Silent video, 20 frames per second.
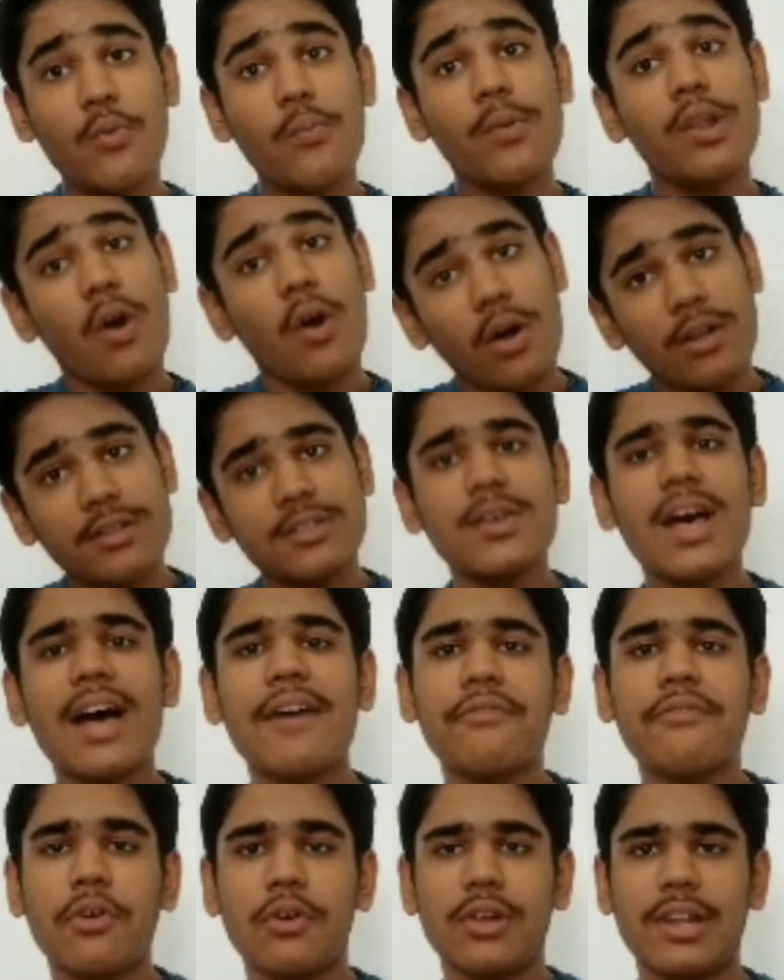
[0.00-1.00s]
will also
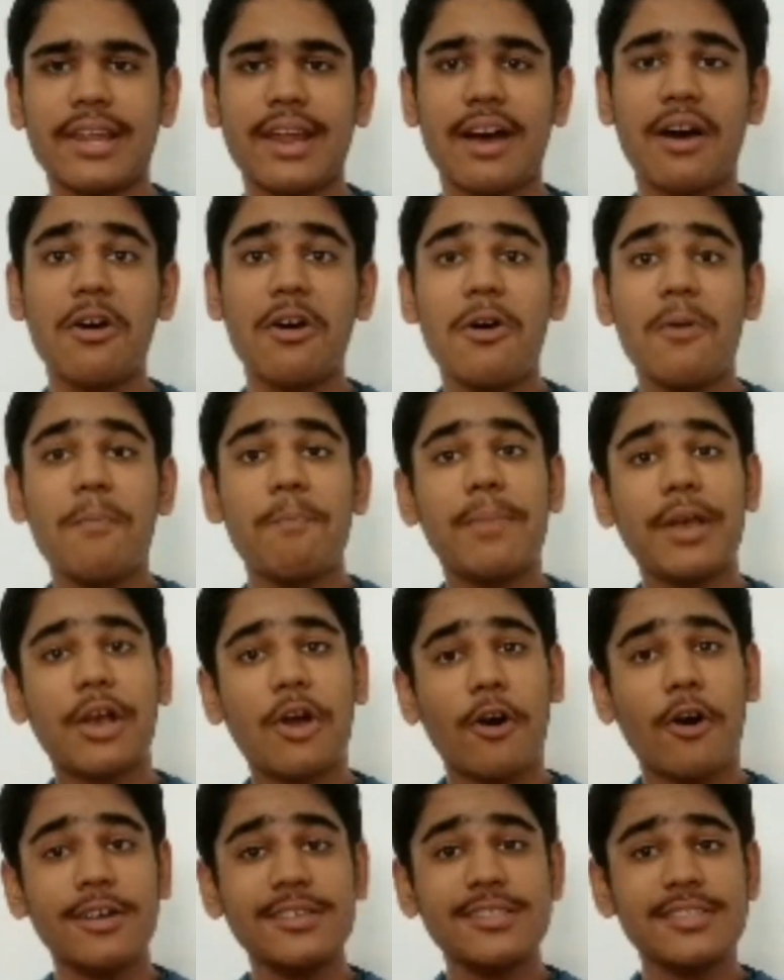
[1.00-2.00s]
have cholera,
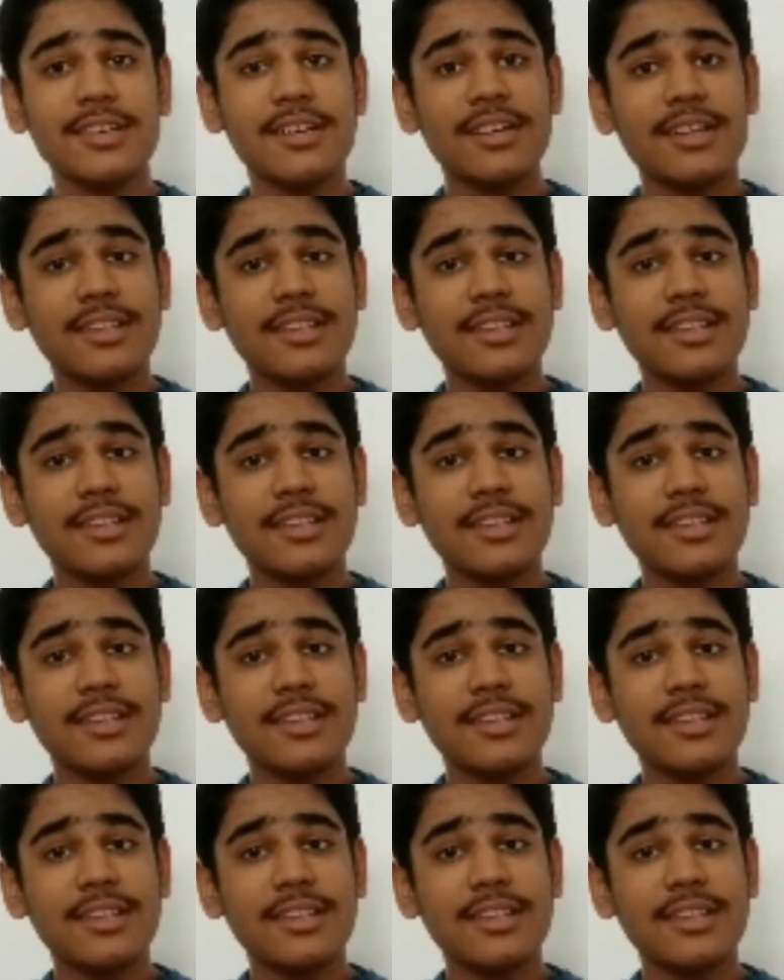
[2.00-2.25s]
because